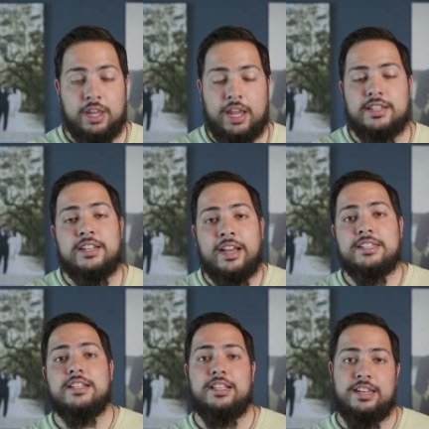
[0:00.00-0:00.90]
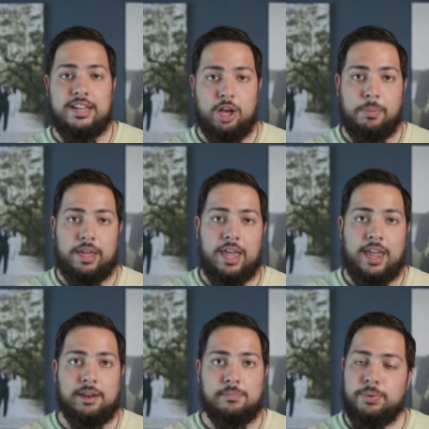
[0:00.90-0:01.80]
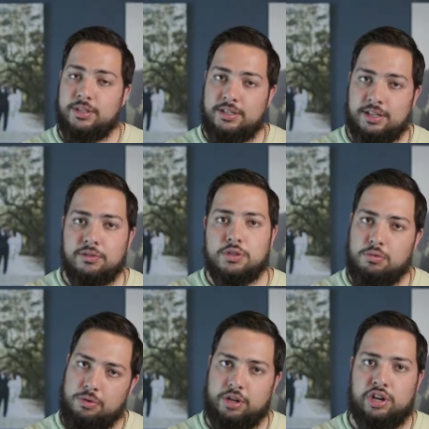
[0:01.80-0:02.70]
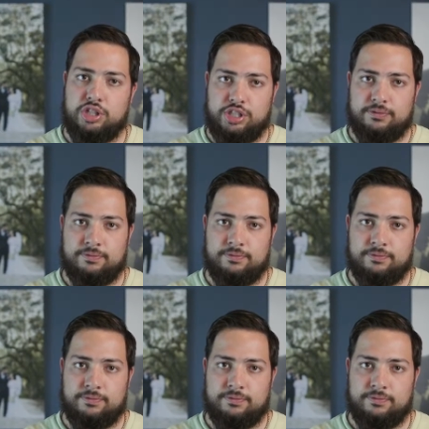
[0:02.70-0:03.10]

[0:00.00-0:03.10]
it's nice to lend a helping hand, but still do it with caution.